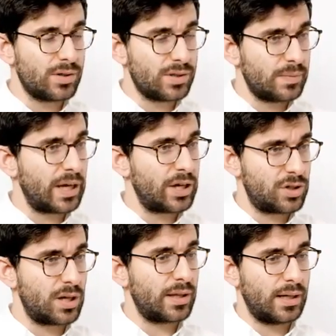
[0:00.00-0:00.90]
or
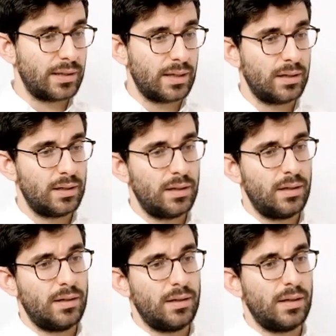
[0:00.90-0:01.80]
constipation, no. anything like that?
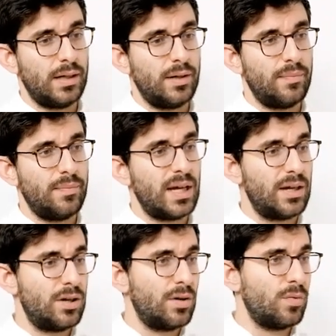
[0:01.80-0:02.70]
Um,
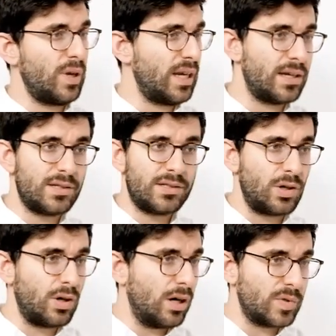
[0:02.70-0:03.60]
and no weakness in
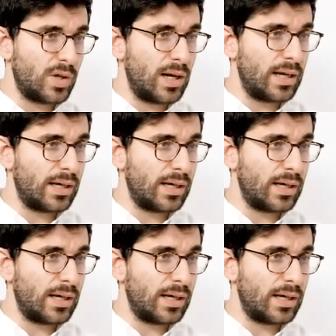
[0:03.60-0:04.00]
your arms or